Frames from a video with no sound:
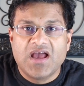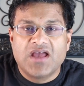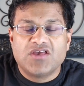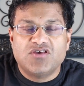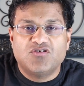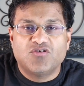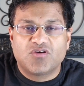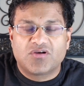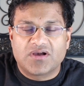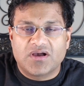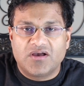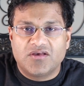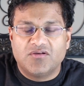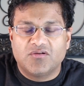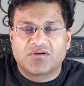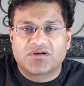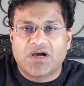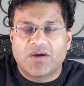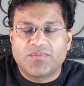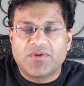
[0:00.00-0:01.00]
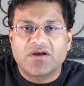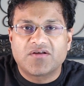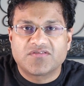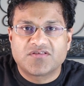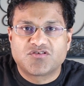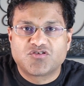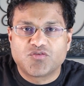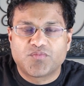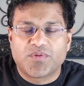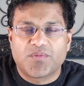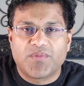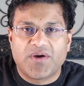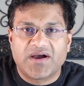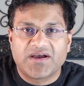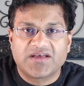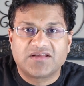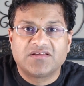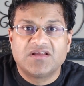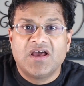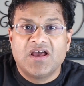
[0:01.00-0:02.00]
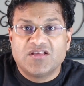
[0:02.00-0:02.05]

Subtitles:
You come out of the supermarket.